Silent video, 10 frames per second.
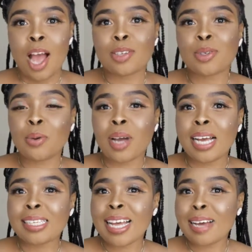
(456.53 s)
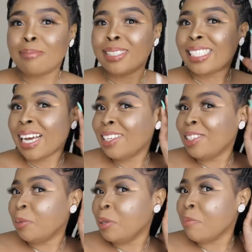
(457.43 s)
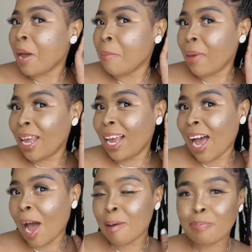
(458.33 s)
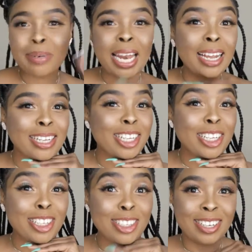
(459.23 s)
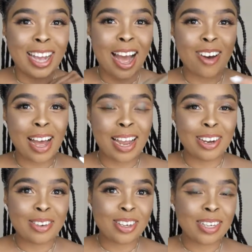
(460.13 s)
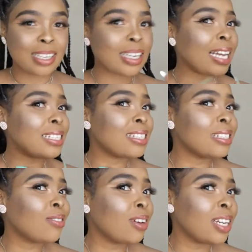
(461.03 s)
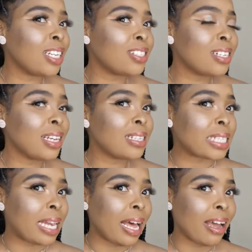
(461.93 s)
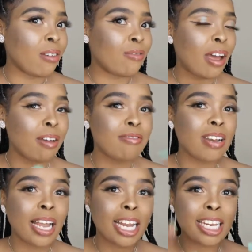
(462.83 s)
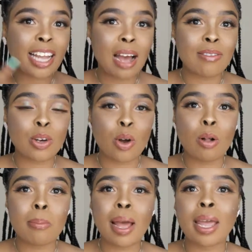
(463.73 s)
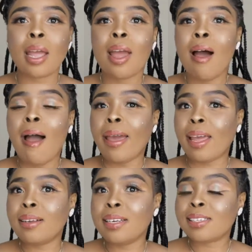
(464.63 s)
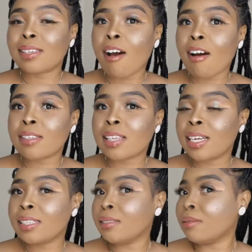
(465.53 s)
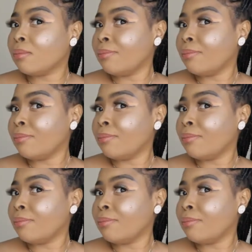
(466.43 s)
So guys, I'm done doing my makeup. Like, look how I look, guys. This foundation is life. I feel like it covered all my acne scars and